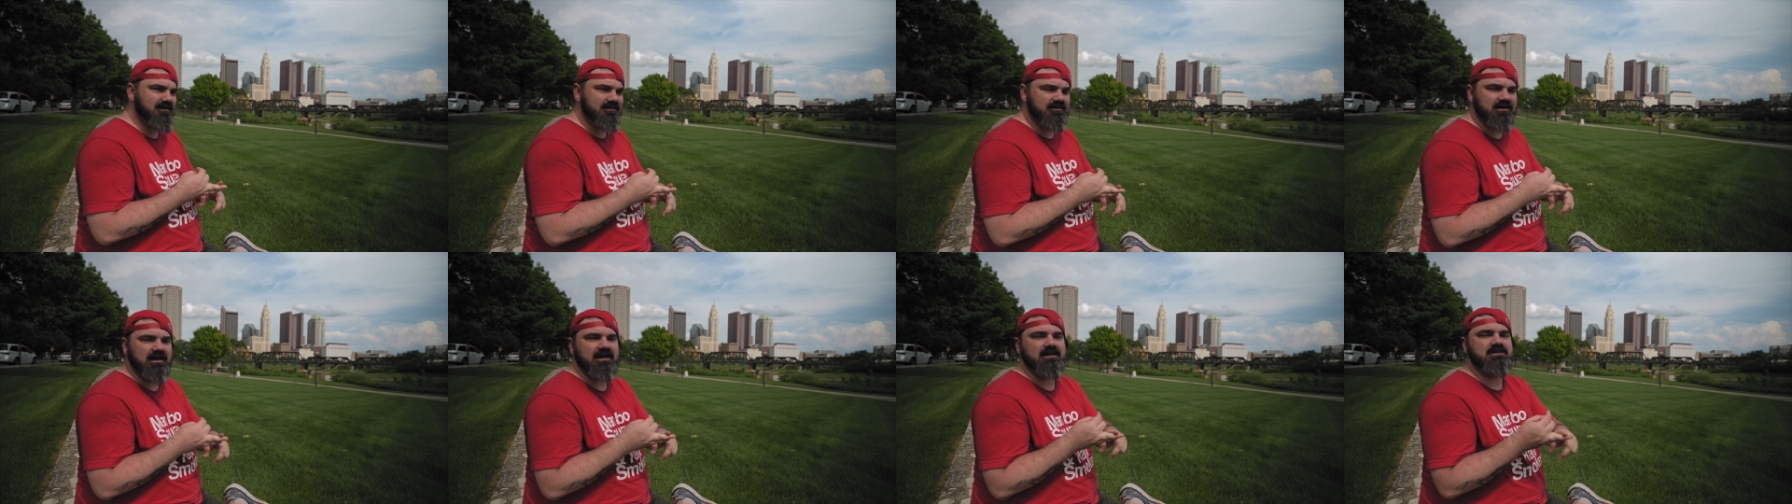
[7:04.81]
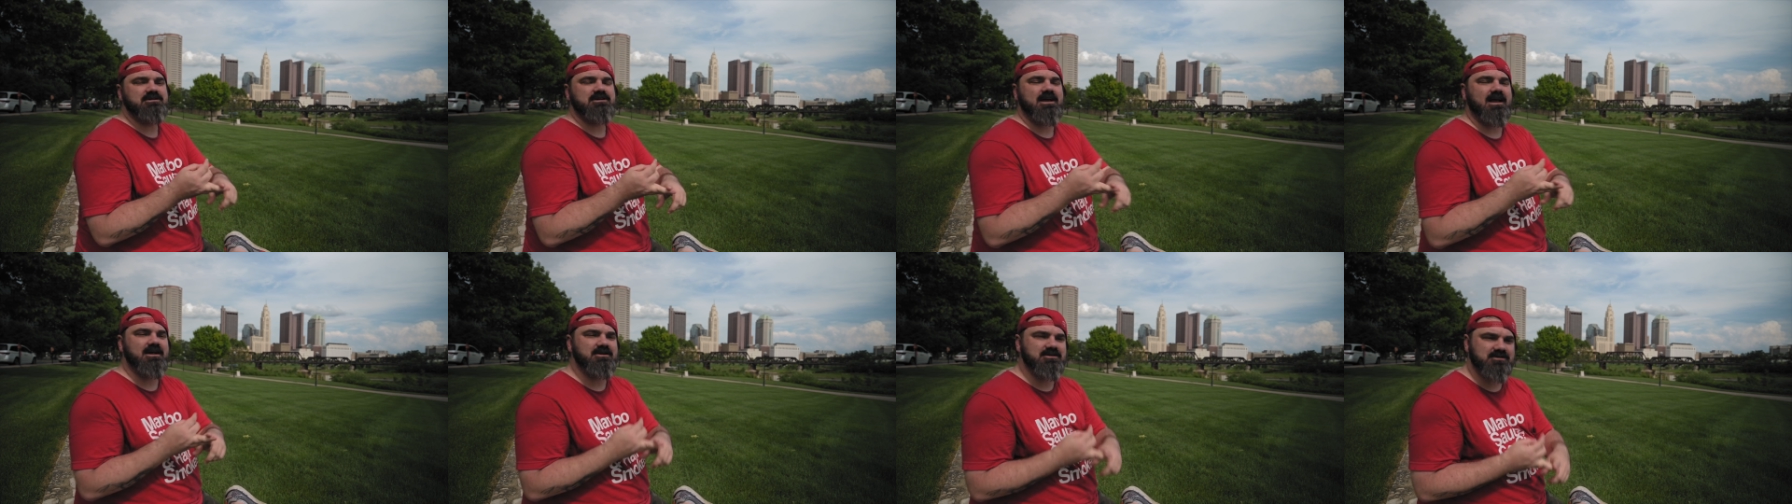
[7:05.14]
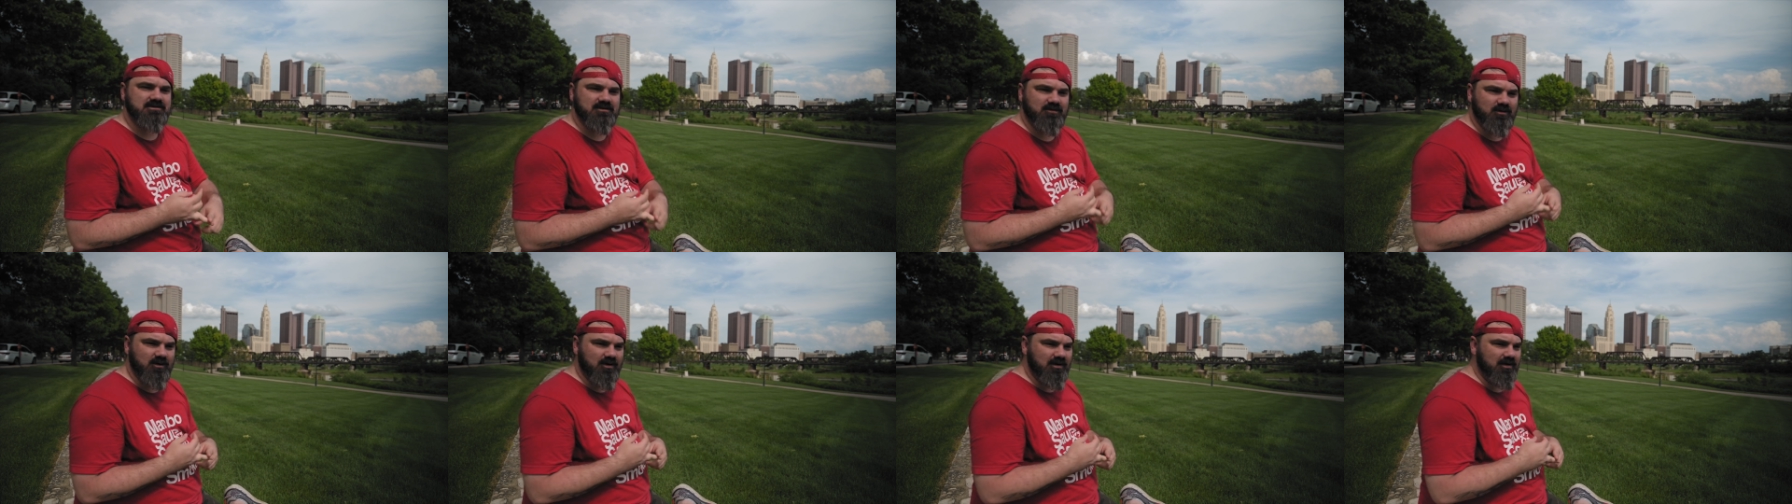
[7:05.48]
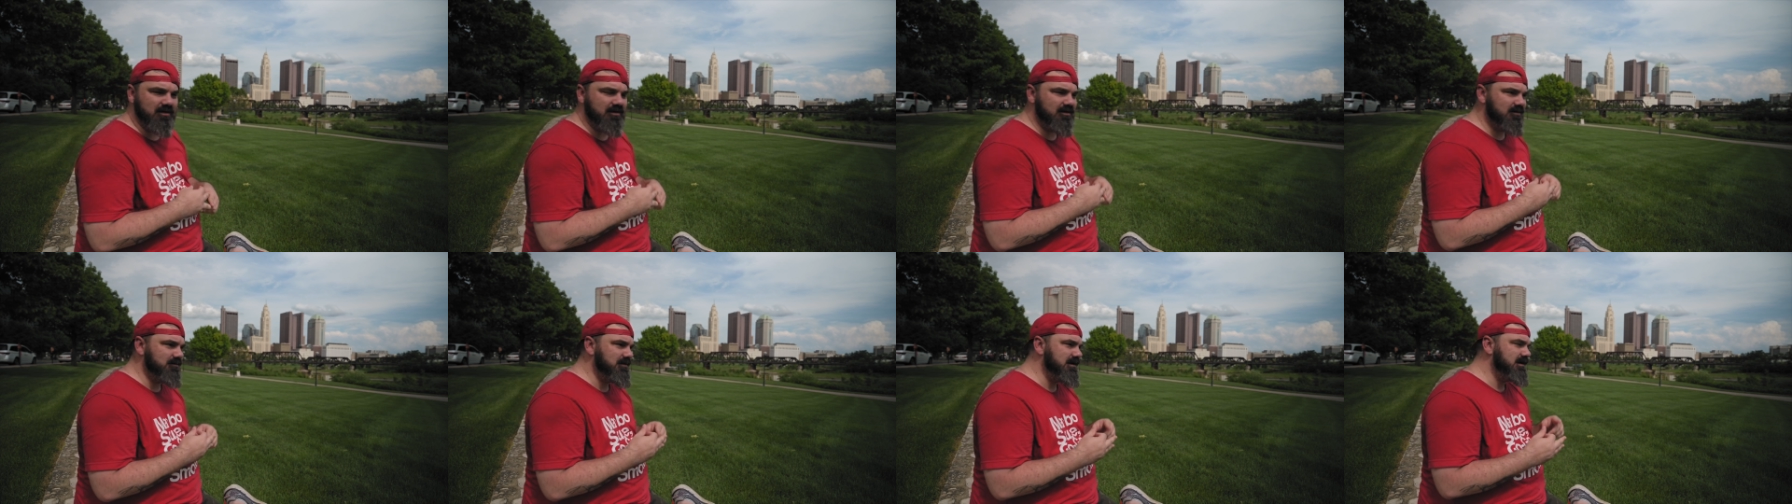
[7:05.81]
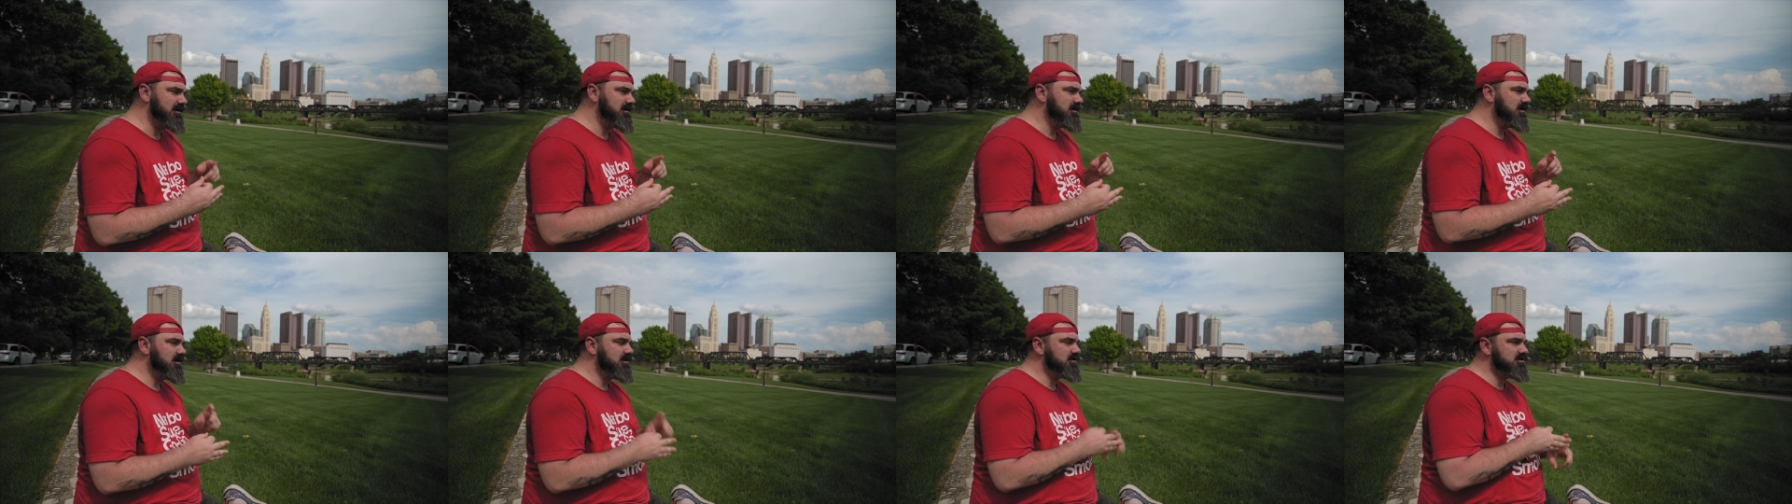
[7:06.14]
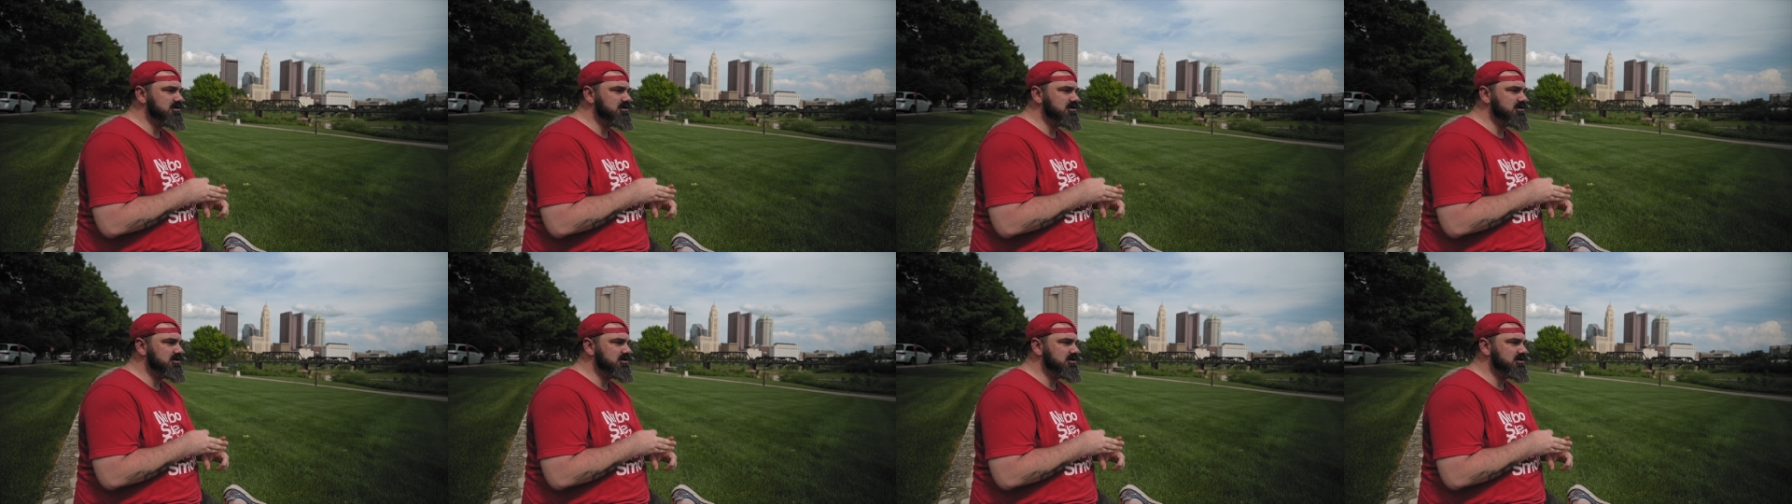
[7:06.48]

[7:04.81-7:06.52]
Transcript: He changed the role a little bit.